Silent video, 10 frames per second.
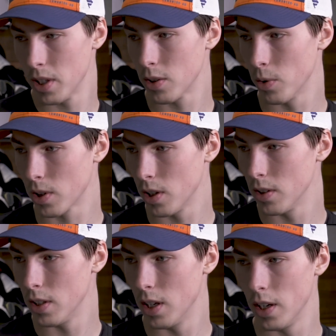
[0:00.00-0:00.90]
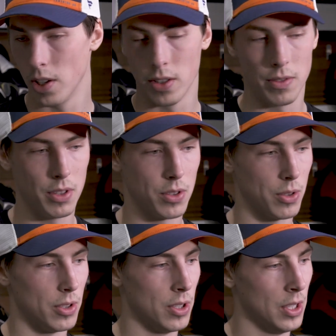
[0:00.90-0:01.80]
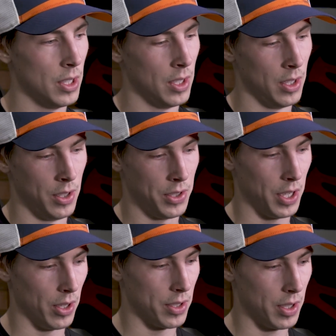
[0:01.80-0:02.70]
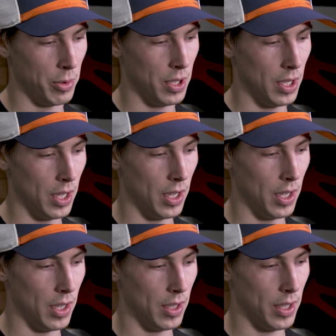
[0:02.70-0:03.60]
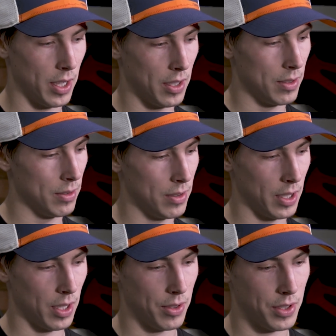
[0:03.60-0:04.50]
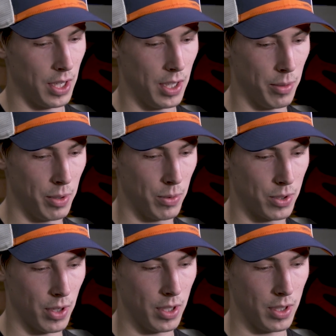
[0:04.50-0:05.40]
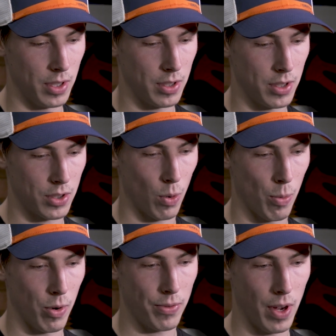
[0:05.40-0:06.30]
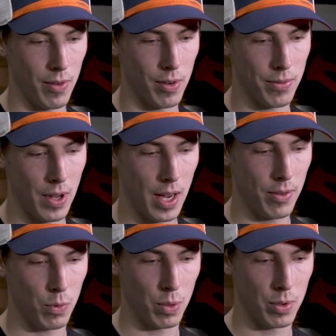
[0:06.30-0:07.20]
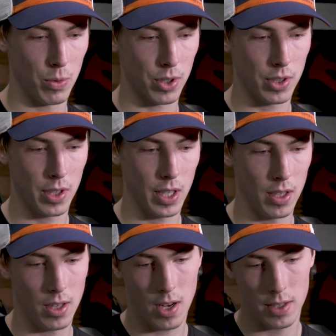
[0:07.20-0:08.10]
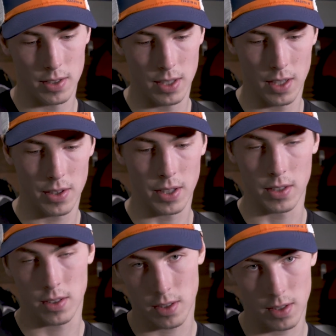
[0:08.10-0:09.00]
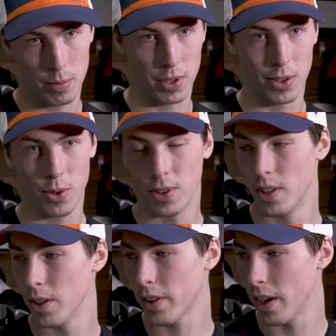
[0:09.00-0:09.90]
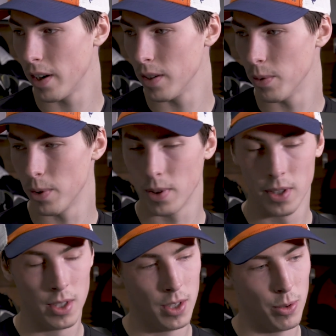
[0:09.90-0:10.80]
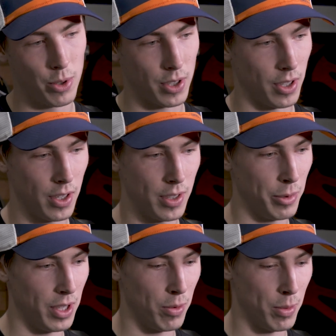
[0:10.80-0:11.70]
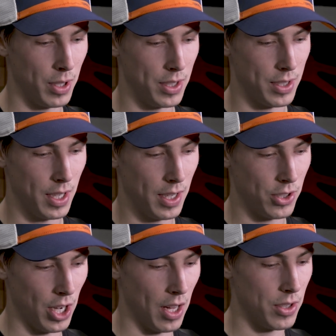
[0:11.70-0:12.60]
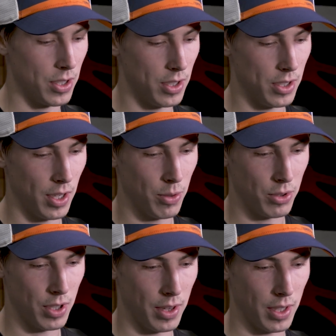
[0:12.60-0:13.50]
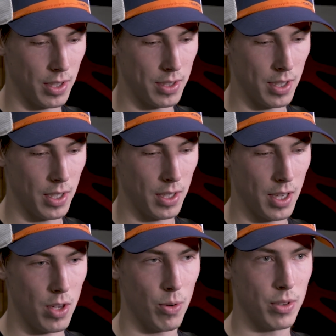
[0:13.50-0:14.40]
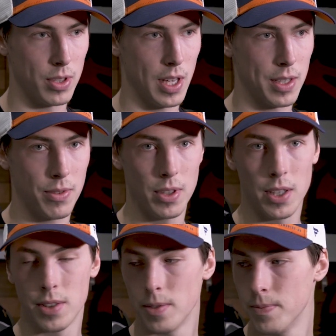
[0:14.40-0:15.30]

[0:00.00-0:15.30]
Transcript: you get to work on your individual skills. I mean, like I was saying, I mean, we're trying to score more 5-on-5, and we've been working on that a lot, and things have been going in out there, and we're working hard. I mean, everybody's challenging each other, which I think is key over these last few days.